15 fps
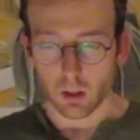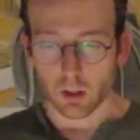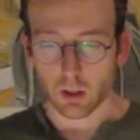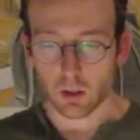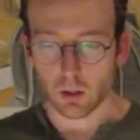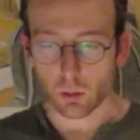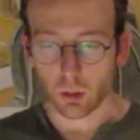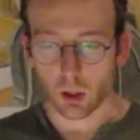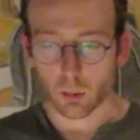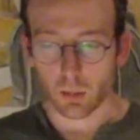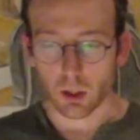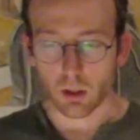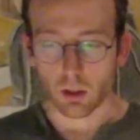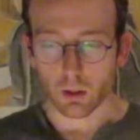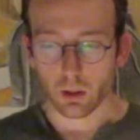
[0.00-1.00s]
that's what I
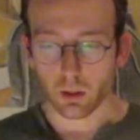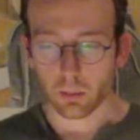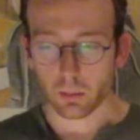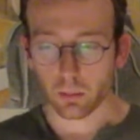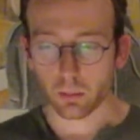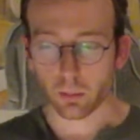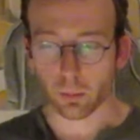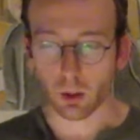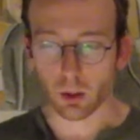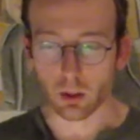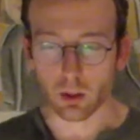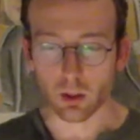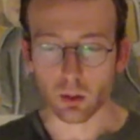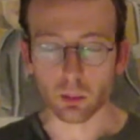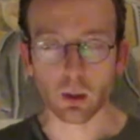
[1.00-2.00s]
mean by
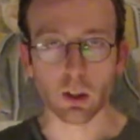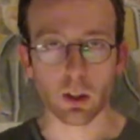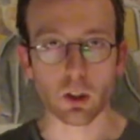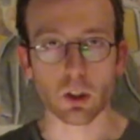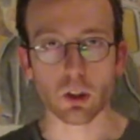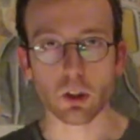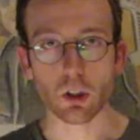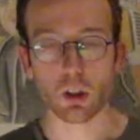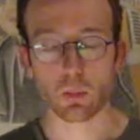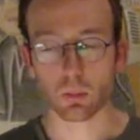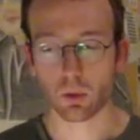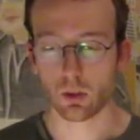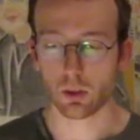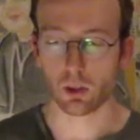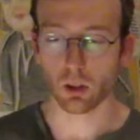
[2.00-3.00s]
the relationship.
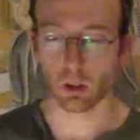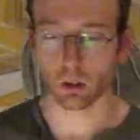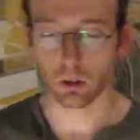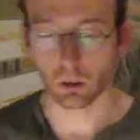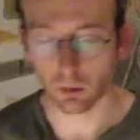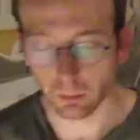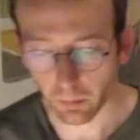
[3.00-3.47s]
So